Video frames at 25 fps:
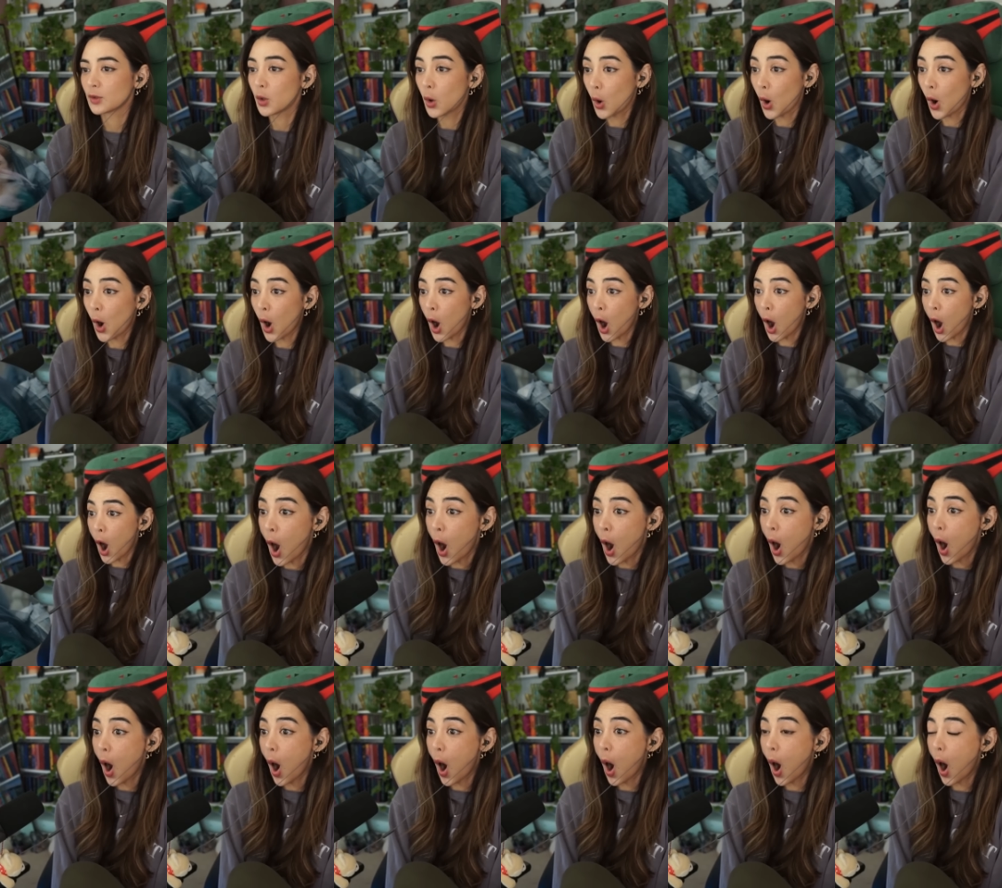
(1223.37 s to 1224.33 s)
oh
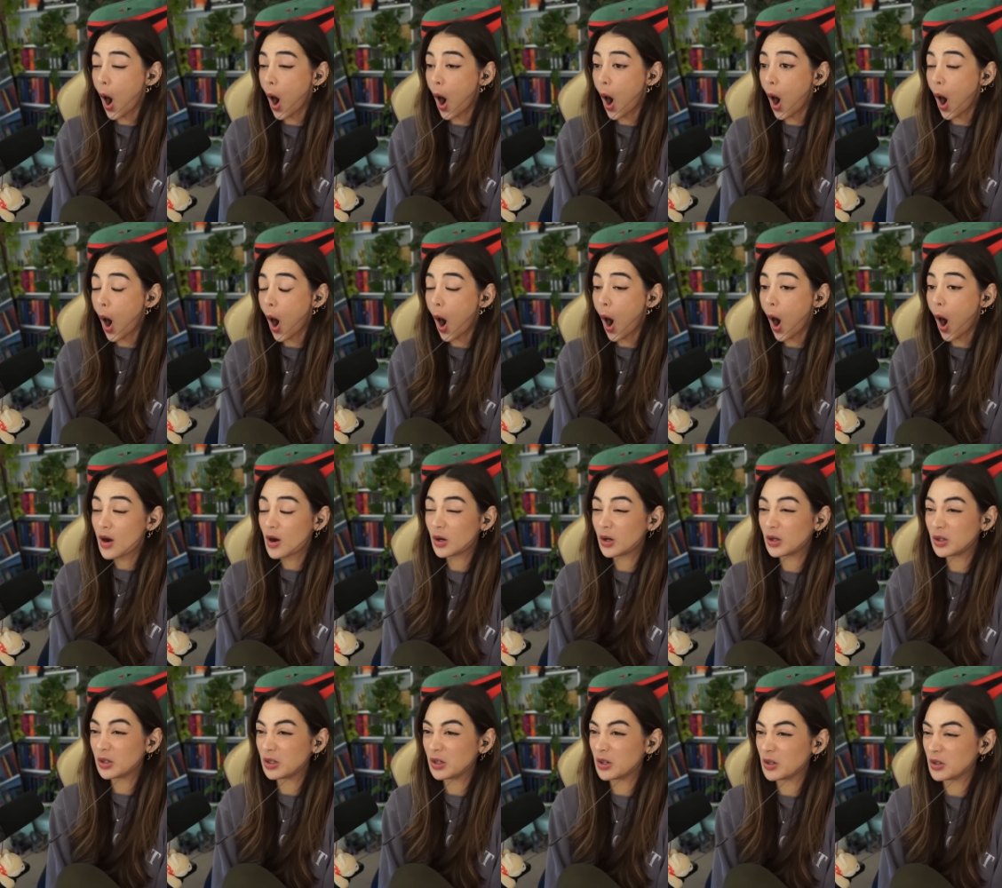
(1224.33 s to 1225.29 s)

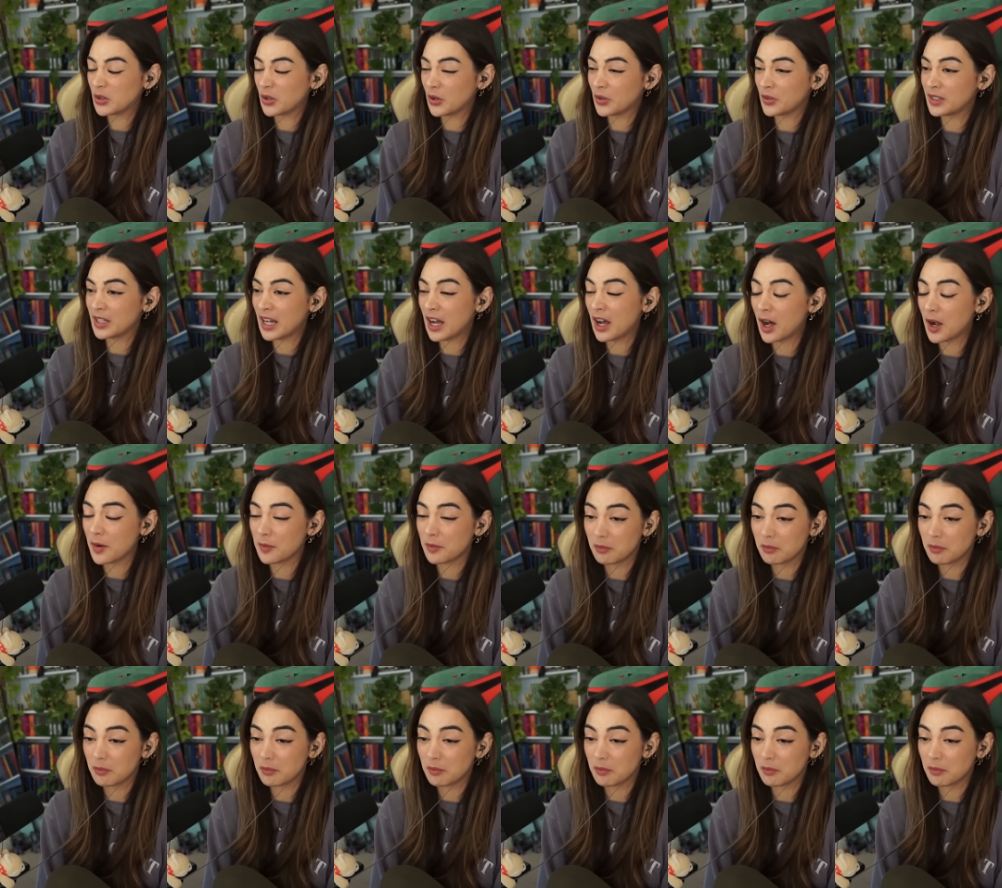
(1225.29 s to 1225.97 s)
god, that uh, are.